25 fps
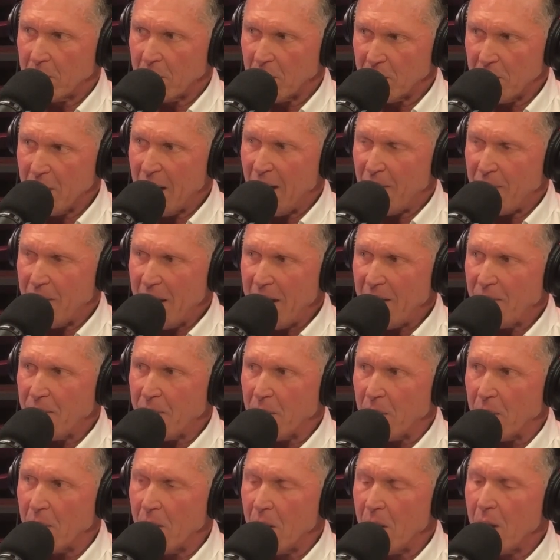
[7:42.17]
Because you're not
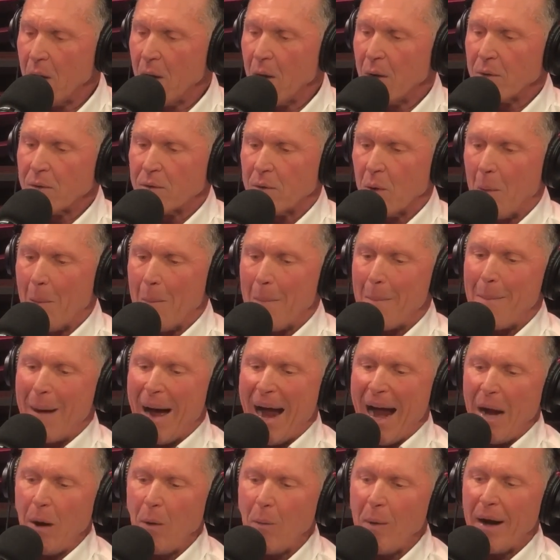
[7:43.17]
faithful. So
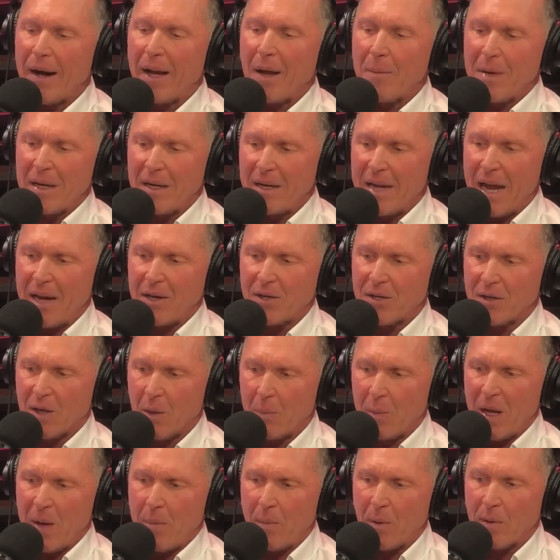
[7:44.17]
my recommendation
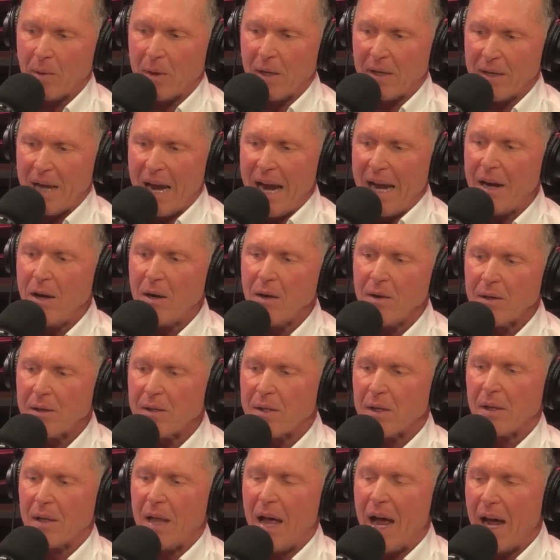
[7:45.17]
to people, because I hear
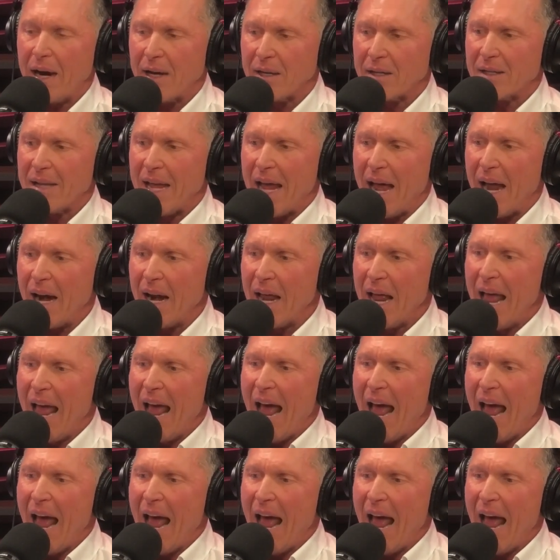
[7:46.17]
this a lot, is that